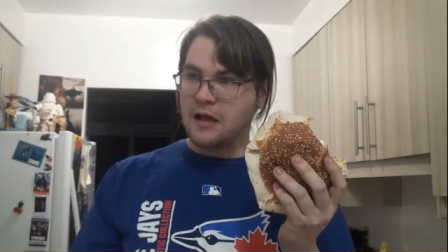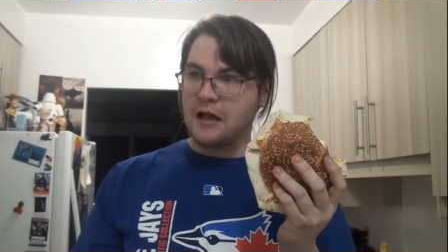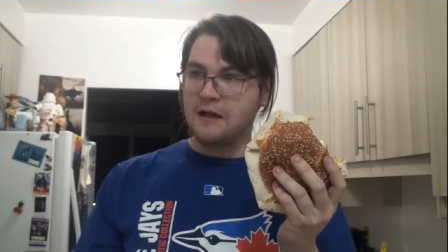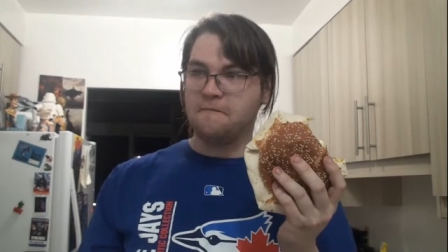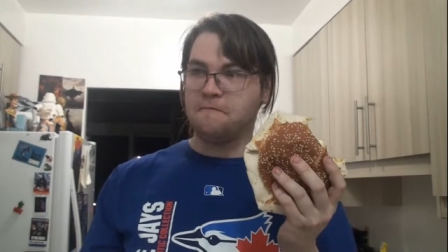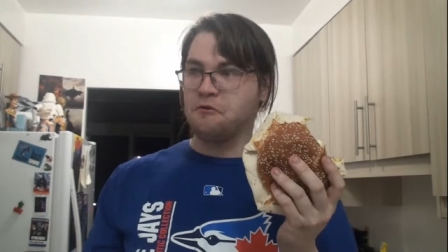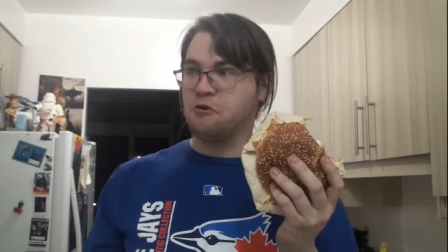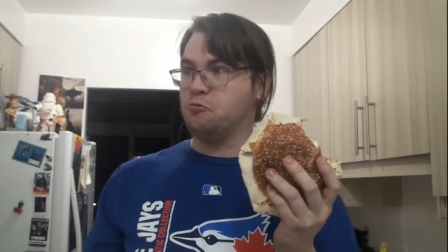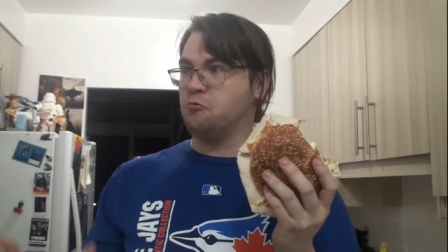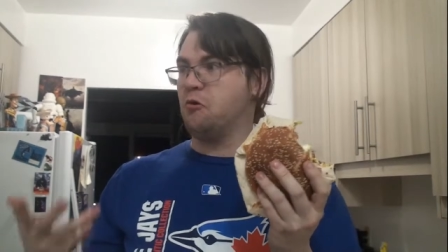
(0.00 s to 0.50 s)

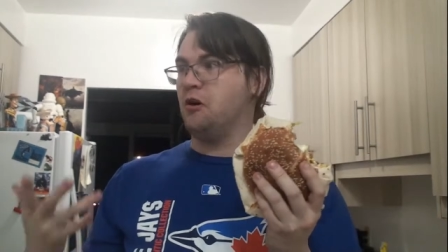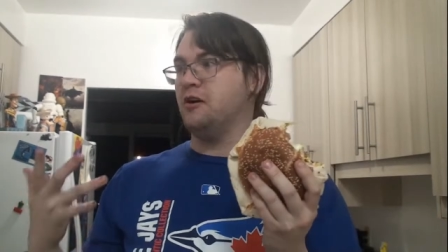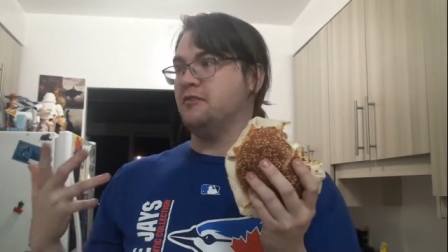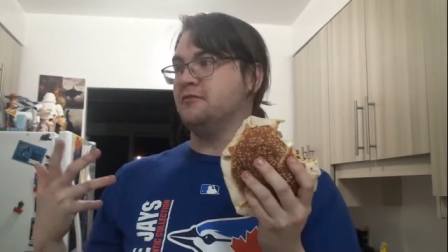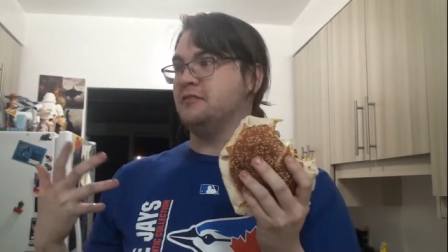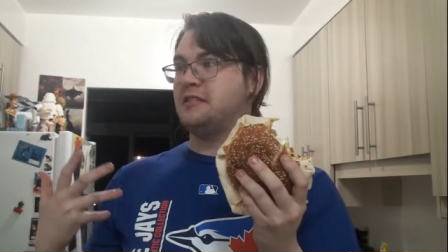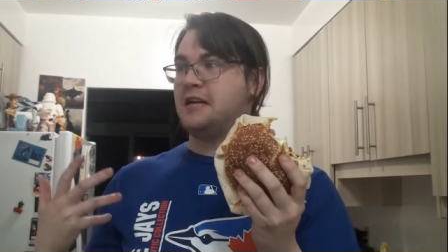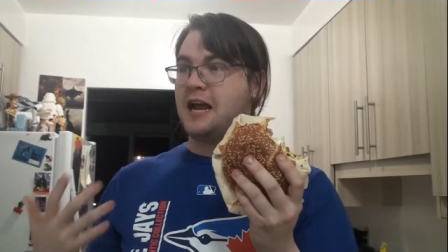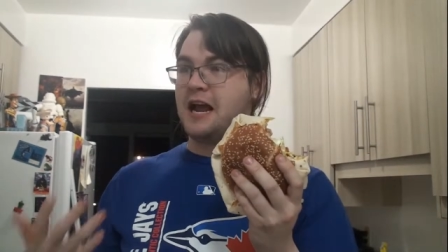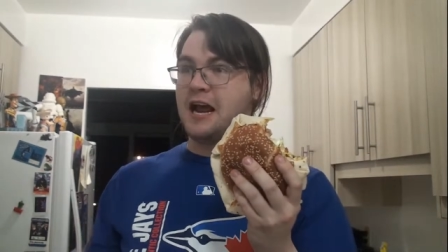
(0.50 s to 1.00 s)
If you
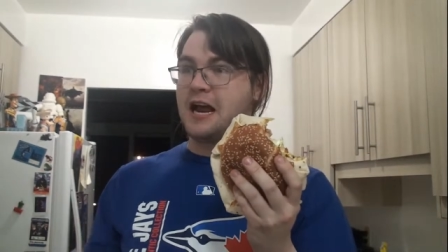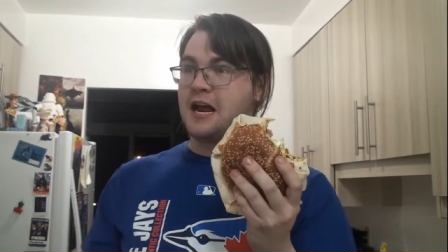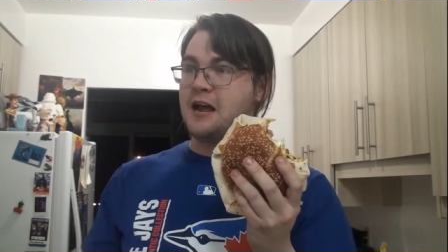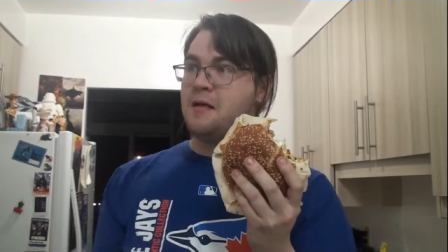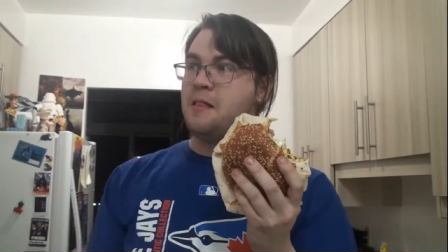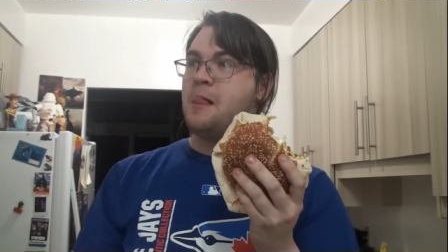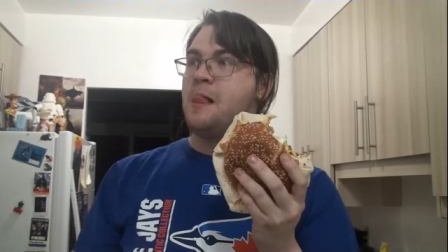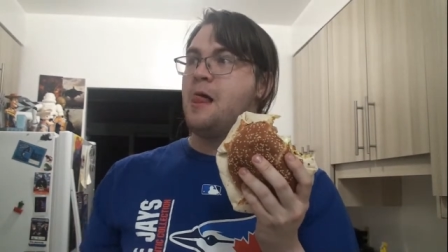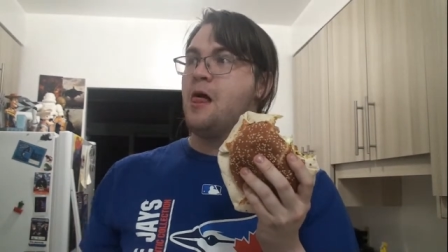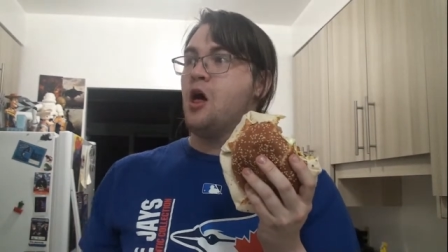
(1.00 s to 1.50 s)
want
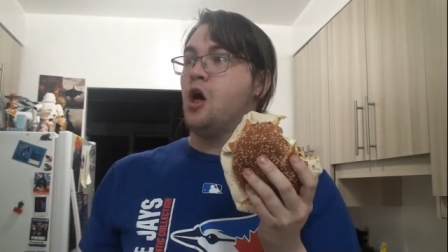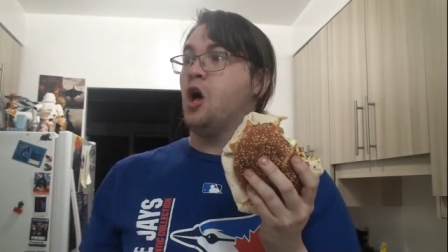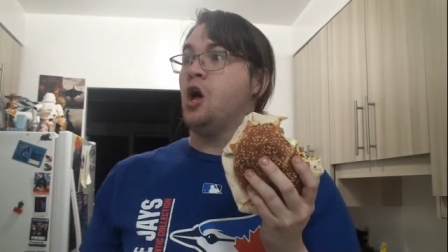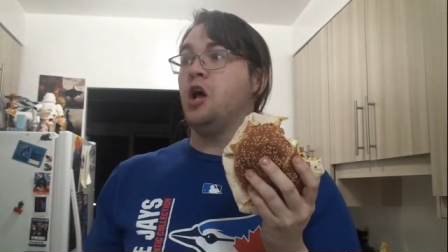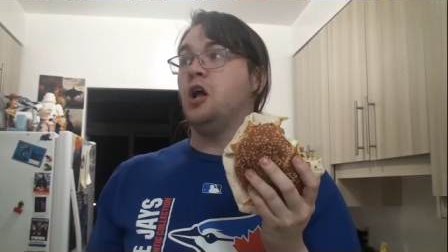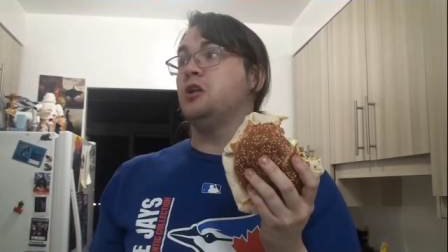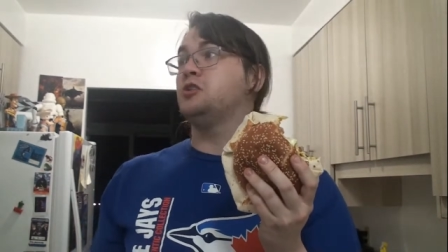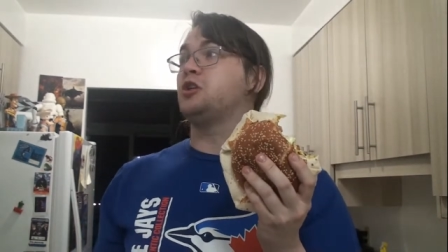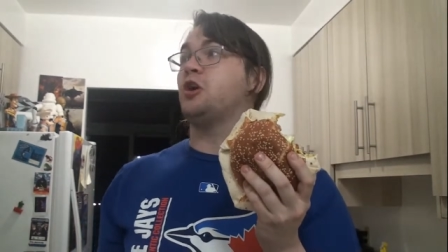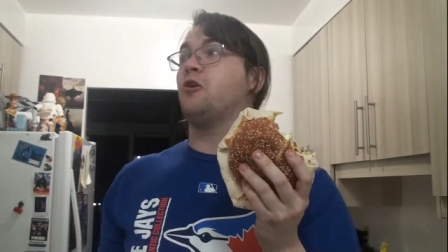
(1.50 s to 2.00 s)
a
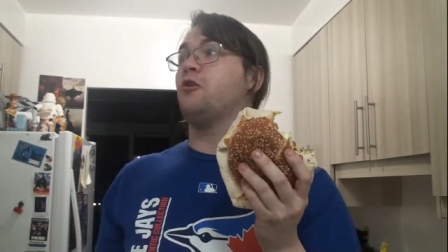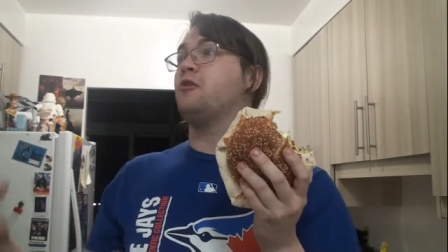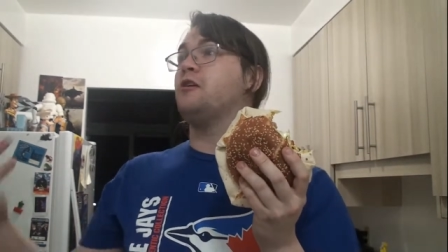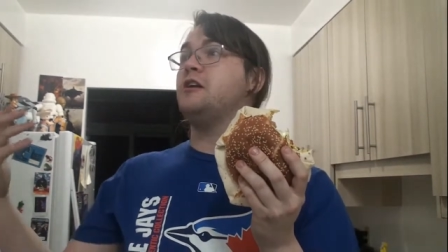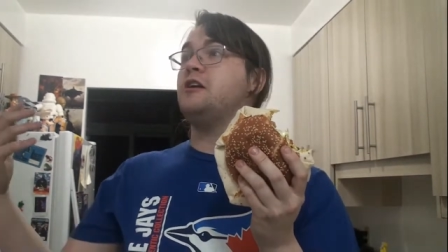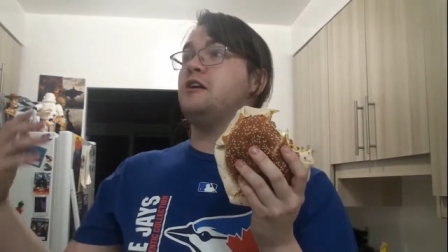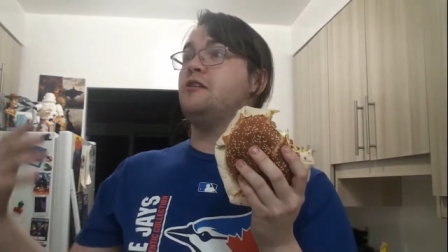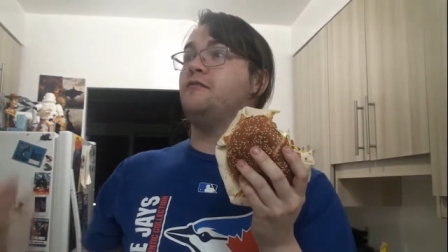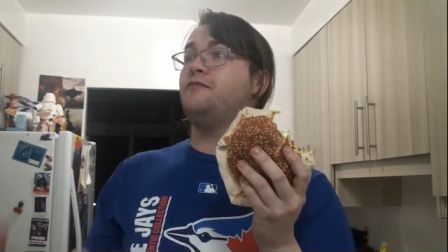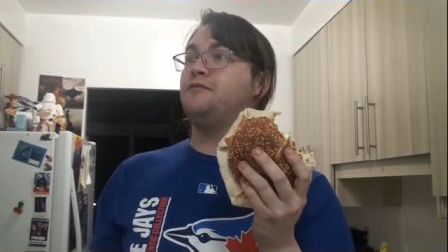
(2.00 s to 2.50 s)

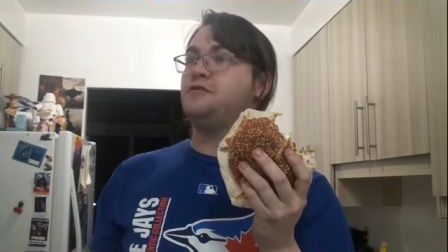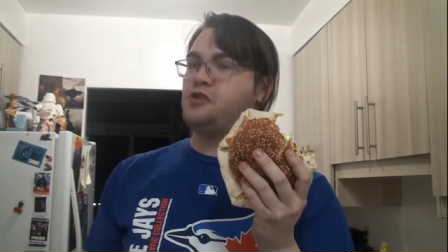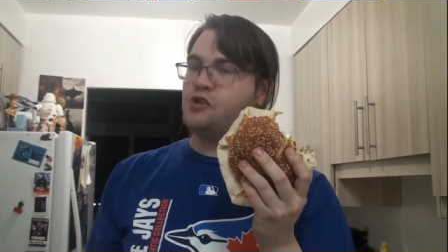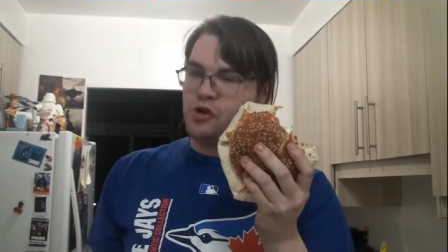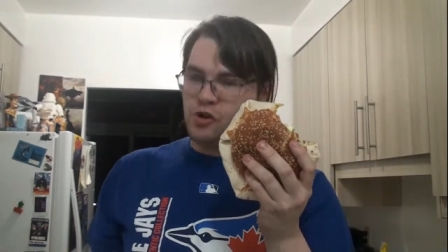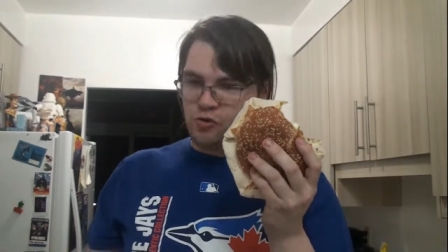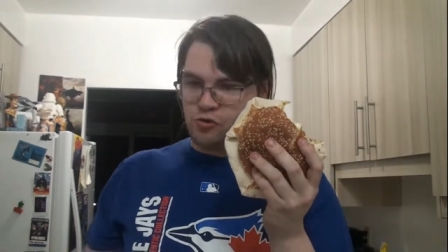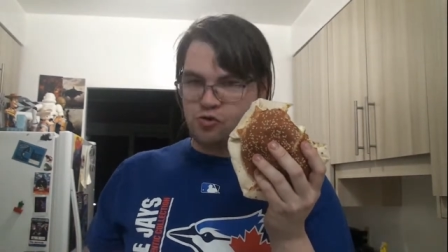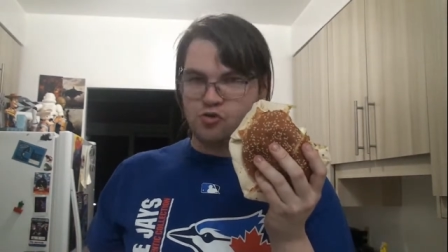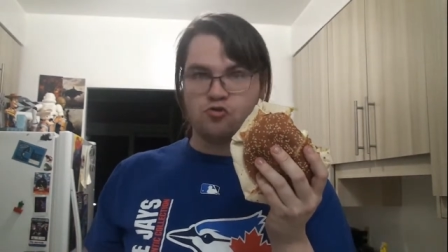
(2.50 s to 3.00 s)
alternative
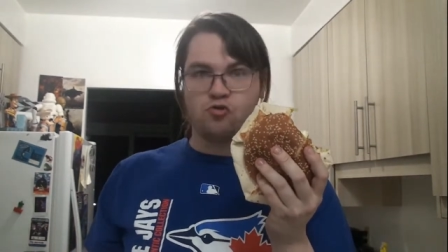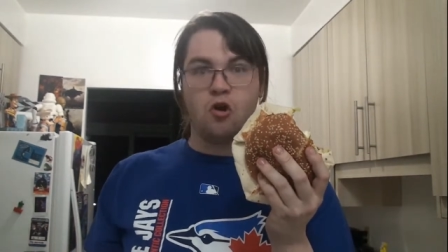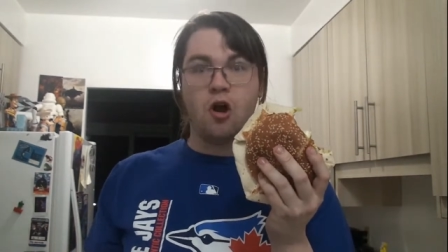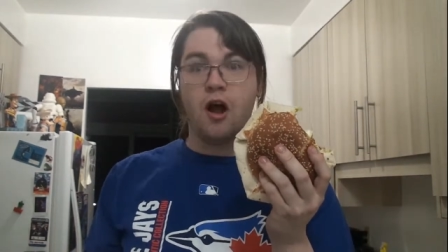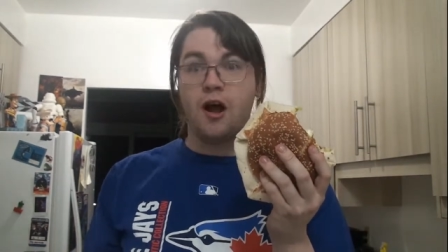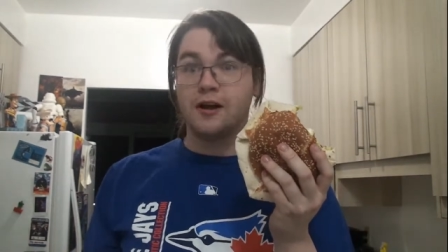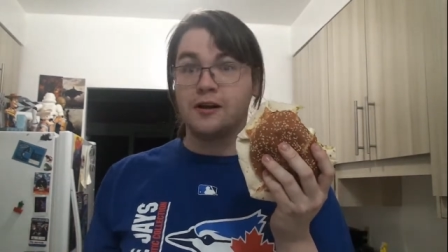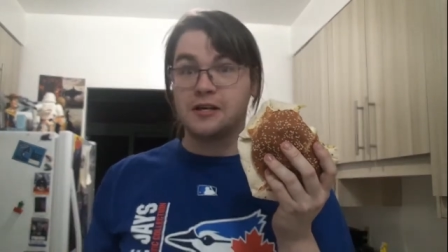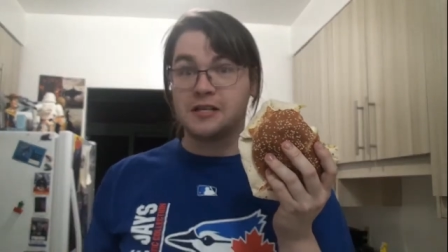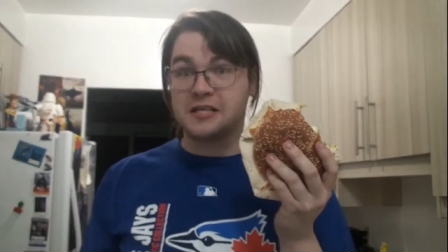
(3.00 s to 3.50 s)
to
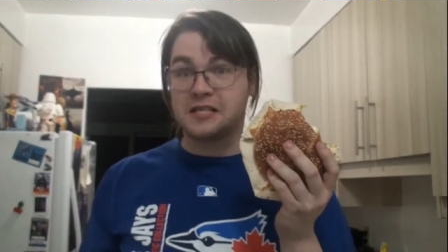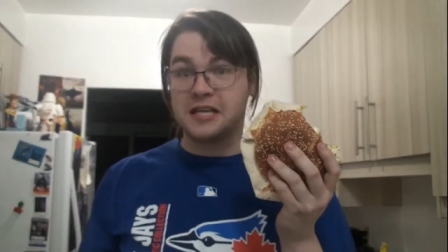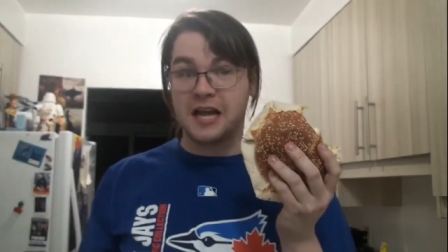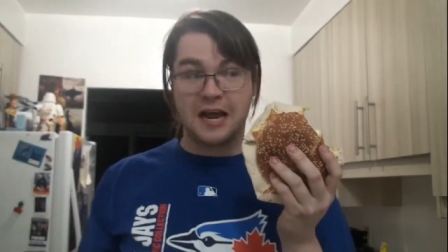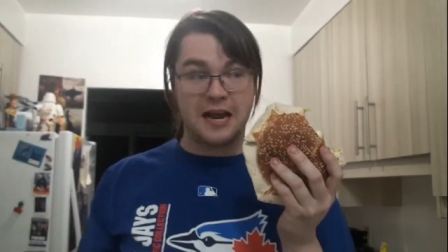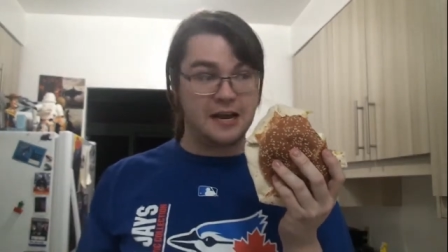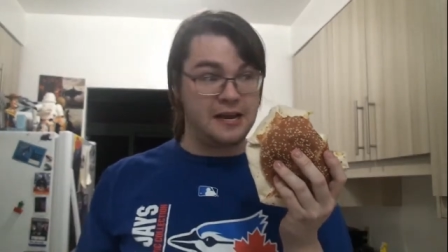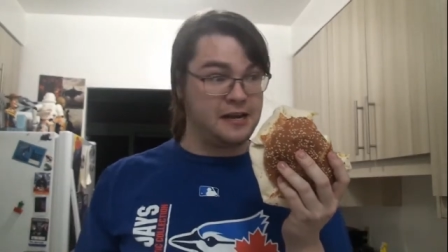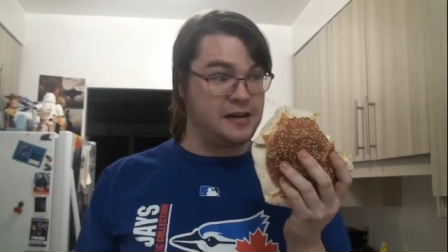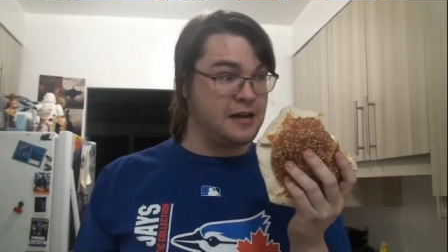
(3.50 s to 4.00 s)
drugs
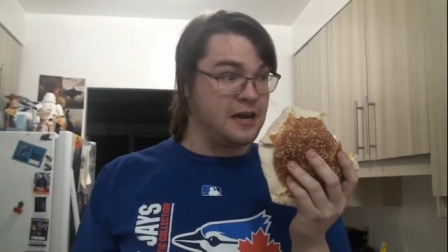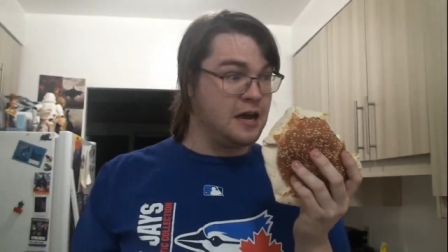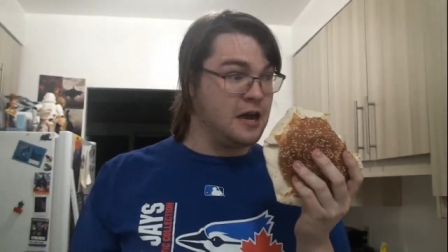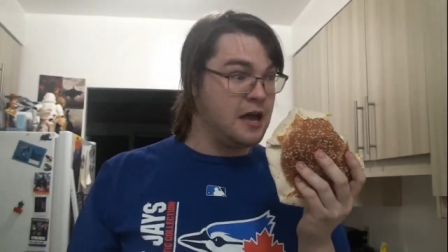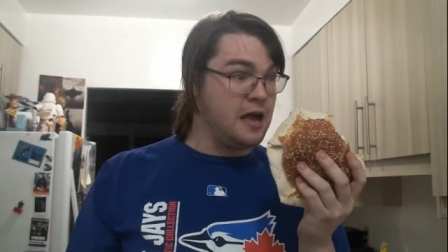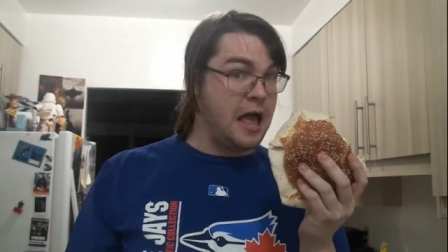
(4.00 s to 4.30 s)
and